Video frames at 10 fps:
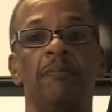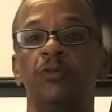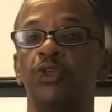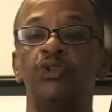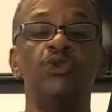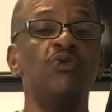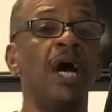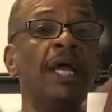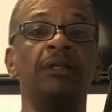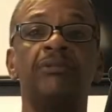You do
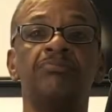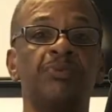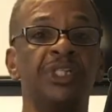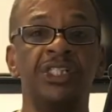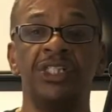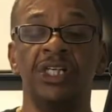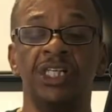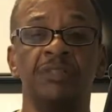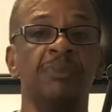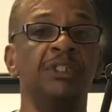not
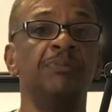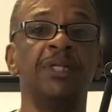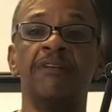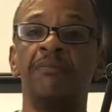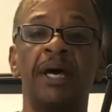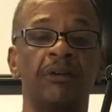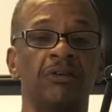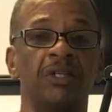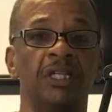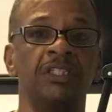prejudge, but you put everybody on
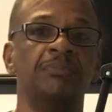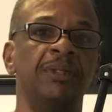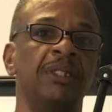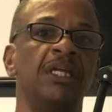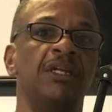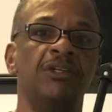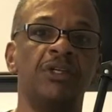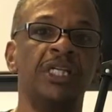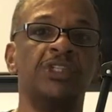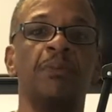your list, but you
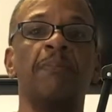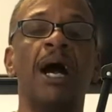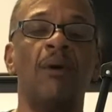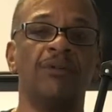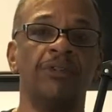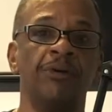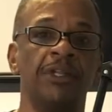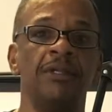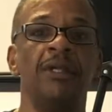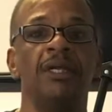get your Power
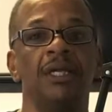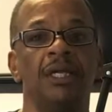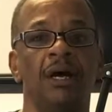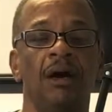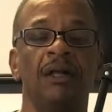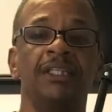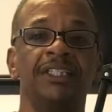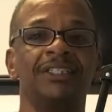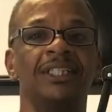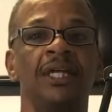30
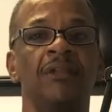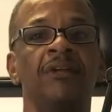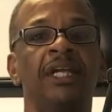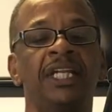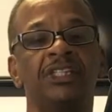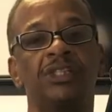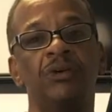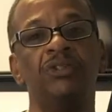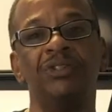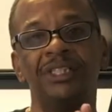list together and it
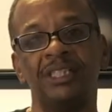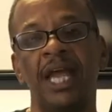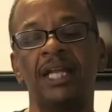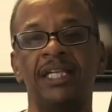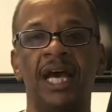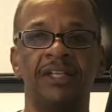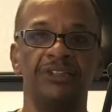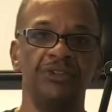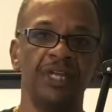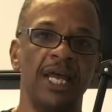shows you exactly how to
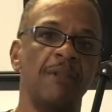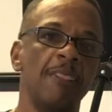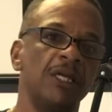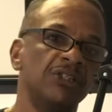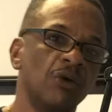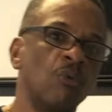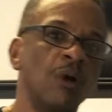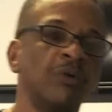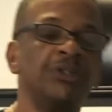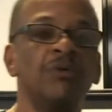do that. So
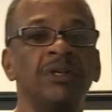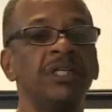what we're doing